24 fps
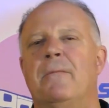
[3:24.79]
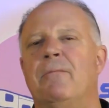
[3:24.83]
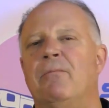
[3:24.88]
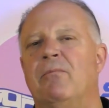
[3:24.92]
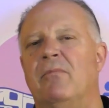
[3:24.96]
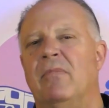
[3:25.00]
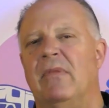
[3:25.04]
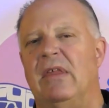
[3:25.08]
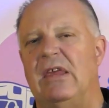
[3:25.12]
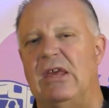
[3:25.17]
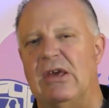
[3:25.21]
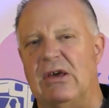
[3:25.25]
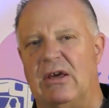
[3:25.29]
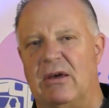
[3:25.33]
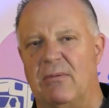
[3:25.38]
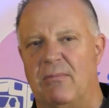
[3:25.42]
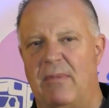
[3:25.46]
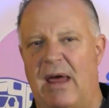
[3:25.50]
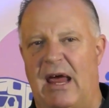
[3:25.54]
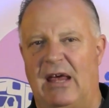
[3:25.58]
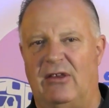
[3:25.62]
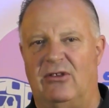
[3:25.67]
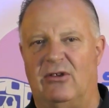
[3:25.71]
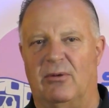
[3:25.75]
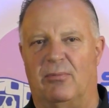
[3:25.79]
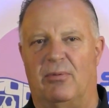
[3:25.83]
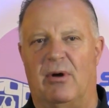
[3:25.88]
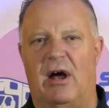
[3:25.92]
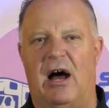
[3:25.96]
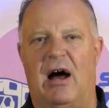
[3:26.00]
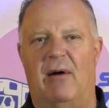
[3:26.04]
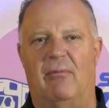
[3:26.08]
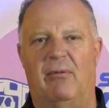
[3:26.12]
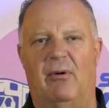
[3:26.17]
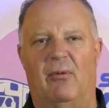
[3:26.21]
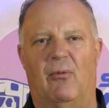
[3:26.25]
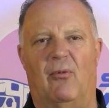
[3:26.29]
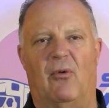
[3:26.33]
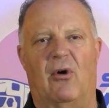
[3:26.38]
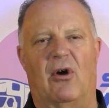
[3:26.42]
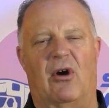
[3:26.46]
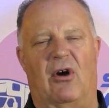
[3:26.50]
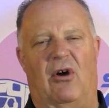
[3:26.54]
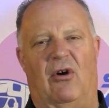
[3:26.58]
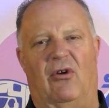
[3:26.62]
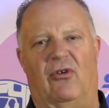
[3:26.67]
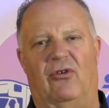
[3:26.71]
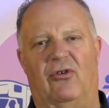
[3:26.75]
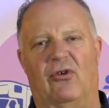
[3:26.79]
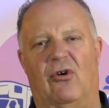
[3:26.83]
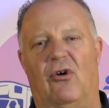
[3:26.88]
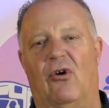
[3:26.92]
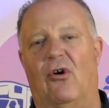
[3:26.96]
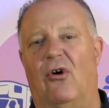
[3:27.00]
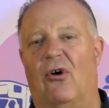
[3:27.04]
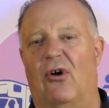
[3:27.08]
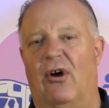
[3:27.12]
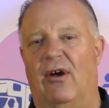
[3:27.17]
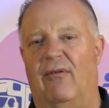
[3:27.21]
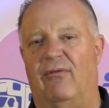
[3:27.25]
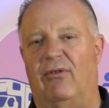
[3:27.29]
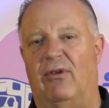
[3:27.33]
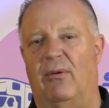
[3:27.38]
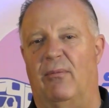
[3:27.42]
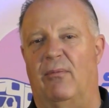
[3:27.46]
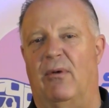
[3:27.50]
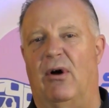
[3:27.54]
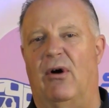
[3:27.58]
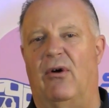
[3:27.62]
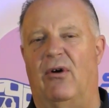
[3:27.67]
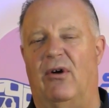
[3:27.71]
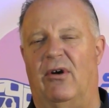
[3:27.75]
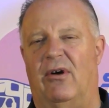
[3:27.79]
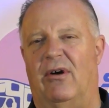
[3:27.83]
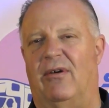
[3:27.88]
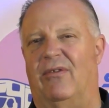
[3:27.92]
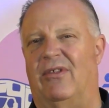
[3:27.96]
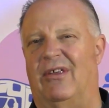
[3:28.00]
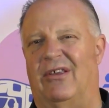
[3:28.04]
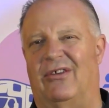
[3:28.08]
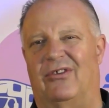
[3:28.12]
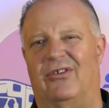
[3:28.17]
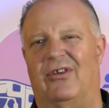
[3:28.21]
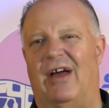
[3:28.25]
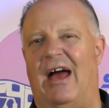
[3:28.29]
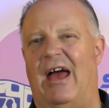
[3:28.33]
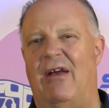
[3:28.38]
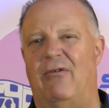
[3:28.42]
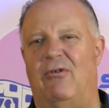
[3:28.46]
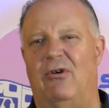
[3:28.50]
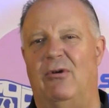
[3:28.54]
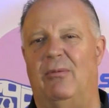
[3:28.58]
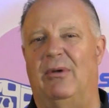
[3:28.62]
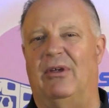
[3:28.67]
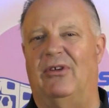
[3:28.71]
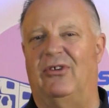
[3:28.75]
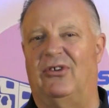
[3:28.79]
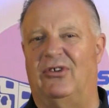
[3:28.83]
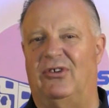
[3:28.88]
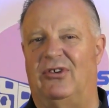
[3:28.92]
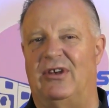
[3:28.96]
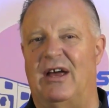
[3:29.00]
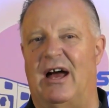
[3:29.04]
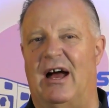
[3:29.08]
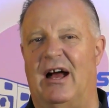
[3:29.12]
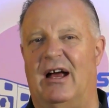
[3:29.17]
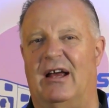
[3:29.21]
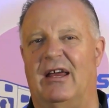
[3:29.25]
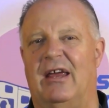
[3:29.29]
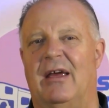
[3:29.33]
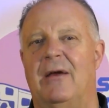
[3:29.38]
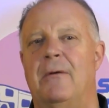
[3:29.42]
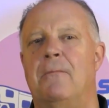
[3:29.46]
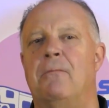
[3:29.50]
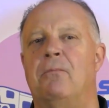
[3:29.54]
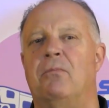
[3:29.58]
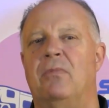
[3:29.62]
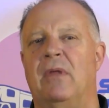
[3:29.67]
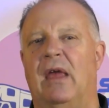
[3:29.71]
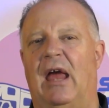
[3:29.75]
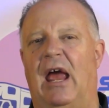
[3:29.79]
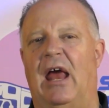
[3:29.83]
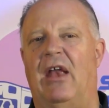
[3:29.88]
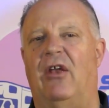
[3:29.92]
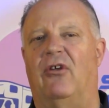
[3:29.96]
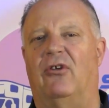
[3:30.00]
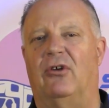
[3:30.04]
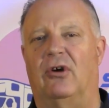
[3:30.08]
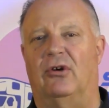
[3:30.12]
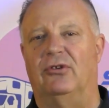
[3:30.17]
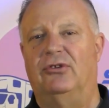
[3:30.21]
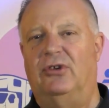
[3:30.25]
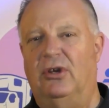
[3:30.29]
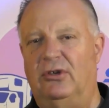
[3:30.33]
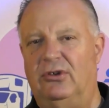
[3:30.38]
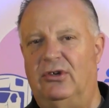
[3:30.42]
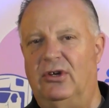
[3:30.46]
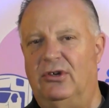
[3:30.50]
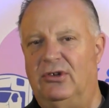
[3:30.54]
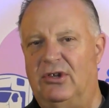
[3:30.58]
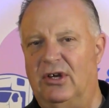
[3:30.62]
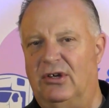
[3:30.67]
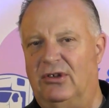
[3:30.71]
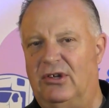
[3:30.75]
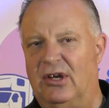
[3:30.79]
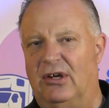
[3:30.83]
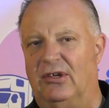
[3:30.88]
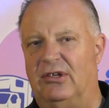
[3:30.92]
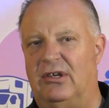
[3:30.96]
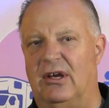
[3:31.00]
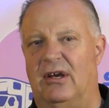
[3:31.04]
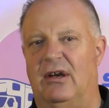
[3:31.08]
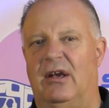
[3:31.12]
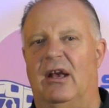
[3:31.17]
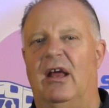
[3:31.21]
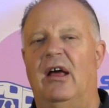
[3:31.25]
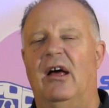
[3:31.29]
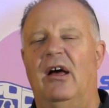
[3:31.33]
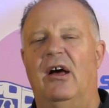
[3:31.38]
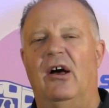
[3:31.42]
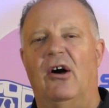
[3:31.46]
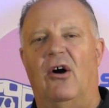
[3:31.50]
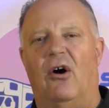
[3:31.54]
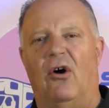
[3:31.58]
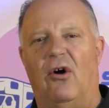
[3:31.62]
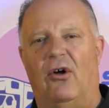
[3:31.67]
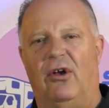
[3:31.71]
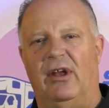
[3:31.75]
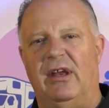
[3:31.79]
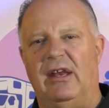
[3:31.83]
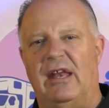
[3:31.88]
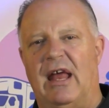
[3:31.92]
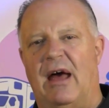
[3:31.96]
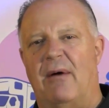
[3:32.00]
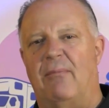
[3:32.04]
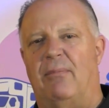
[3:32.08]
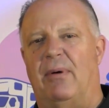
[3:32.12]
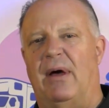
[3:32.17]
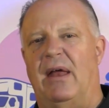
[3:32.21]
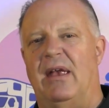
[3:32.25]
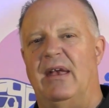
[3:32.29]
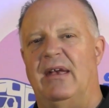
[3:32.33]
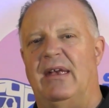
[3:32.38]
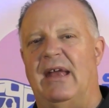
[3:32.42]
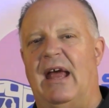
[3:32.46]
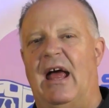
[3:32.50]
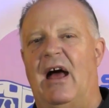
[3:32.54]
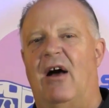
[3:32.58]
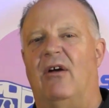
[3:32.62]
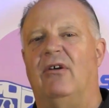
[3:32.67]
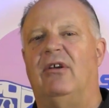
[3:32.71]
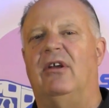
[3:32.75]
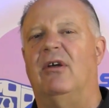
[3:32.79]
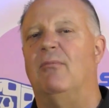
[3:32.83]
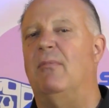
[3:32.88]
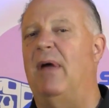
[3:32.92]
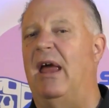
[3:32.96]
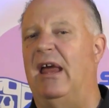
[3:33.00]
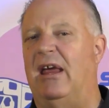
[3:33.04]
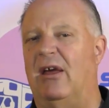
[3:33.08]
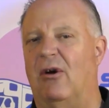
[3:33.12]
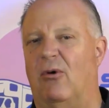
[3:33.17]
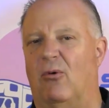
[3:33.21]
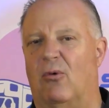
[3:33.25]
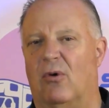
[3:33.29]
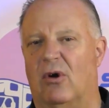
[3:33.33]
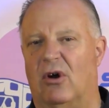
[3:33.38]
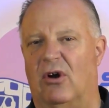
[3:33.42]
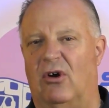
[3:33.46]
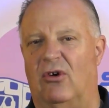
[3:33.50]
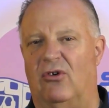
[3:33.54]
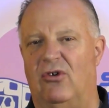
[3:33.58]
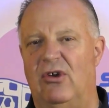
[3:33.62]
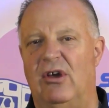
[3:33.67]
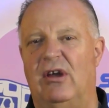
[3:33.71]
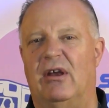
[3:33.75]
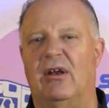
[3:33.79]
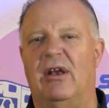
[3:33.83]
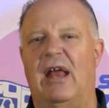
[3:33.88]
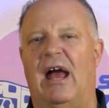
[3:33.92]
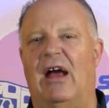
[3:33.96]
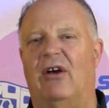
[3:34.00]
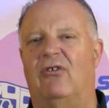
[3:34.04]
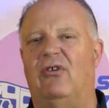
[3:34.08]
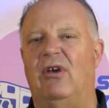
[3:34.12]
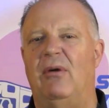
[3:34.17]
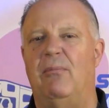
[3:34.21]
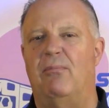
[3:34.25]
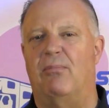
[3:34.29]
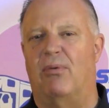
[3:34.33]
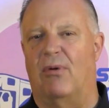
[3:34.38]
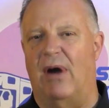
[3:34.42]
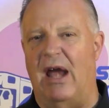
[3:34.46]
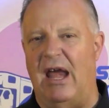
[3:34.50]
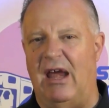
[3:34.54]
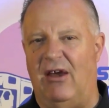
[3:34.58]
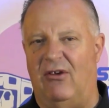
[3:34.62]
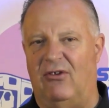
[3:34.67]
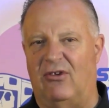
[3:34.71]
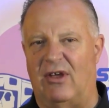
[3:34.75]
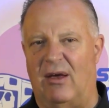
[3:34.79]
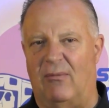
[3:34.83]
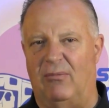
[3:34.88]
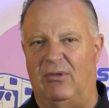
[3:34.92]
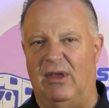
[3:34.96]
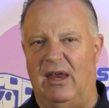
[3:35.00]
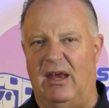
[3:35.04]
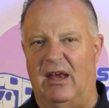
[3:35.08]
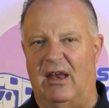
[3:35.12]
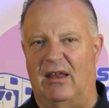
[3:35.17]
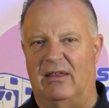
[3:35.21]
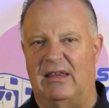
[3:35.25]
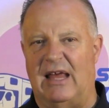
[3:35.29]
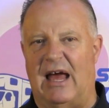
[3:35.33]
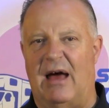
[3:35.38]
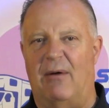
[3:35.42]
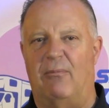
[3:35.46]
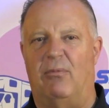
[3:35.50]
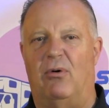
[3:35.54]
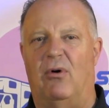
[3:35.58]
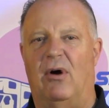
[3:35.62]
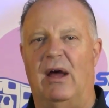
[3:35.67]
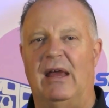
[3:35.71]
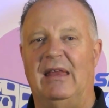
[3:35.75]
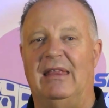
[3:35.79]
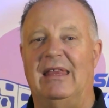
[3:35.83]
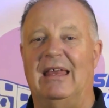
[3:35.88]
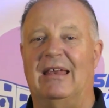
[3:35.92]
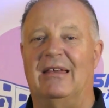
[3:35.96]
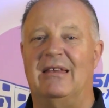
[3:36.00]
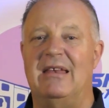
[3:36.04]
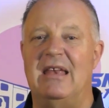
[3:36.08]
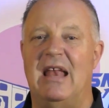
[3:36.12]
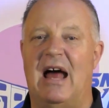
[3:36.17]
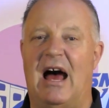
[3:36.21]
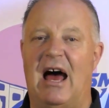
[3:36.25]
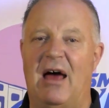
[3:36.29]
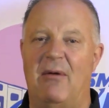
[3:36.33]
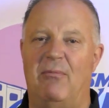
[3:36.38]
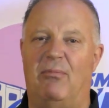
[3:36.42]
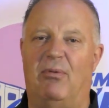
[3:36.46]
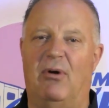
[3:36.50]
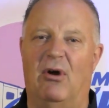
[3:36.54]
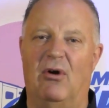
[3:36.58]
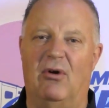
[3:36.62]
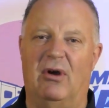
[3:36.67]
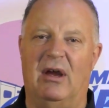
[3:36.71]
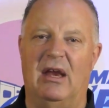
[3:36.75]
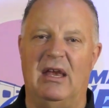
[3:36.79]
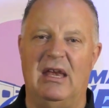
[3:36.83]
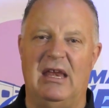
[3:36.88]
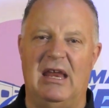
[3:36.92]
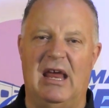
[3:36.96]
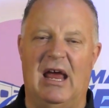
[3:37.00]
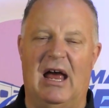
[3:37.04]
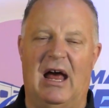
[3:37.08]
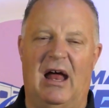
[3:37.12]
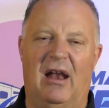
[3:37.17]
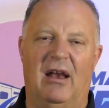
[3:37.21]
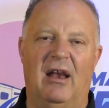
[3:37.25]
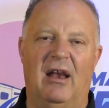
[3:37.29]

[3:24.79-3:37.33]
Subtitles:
you can make the problem worse. Or if the motor or the slide room is stuck and it's going dun, dun, dun, dun, dun, holding that button down can make it worse. You can actually break something at that point that's not broken yet.